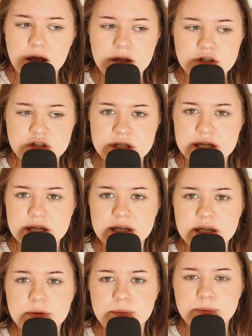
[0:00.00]

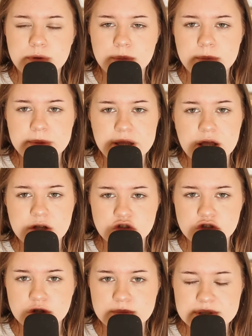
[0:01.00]
she probably
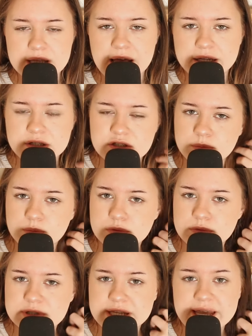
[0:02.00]
assumes that Allison
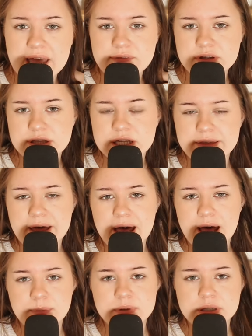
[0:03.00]
will say everything that
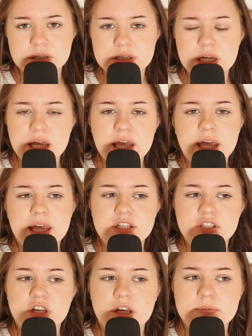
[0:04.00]
happened in
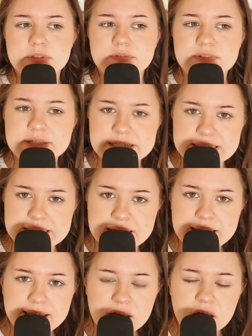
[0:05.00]
terms of Cece
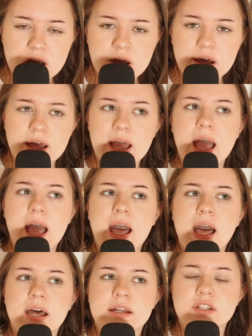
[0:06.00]
hit her
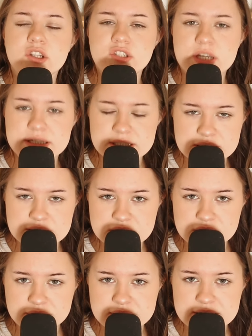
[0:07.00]
and Jessica De
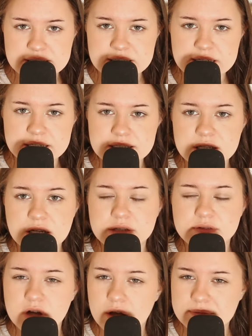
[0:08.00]
Laurentiis kind
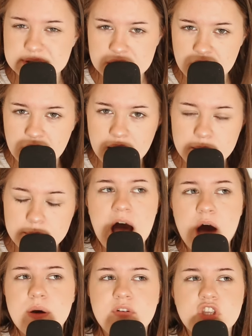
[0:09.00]
of covered it up.
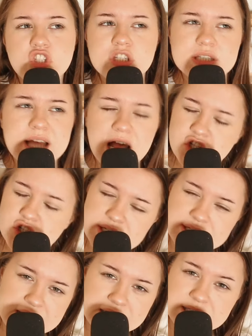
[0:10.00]
However, she doesn't actually
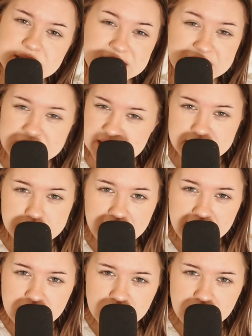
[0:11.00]
send the
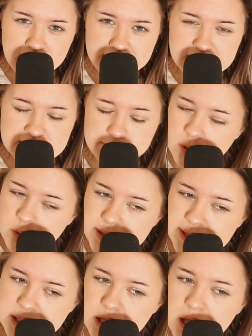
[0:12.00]
email at this
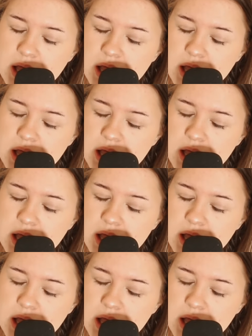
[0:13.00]
point.